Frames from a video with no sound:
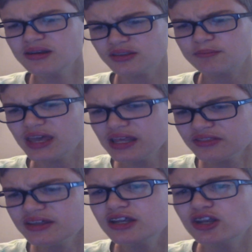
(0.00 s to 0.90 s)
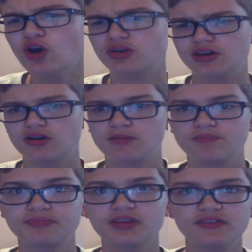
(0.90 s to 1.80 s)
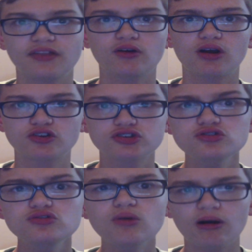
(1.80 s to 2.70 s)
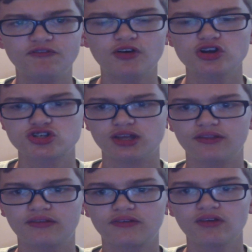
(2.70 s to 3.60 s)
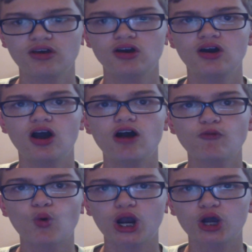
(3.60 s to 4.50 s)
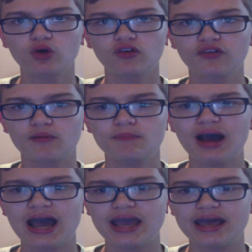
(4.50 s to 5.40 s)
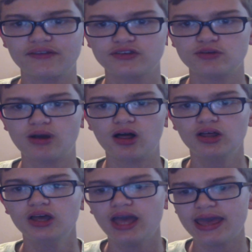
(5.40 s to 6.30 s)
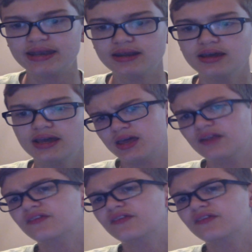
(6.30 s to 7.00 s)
main thing to note here is that there are two versions of Oracle's mysql, and it's a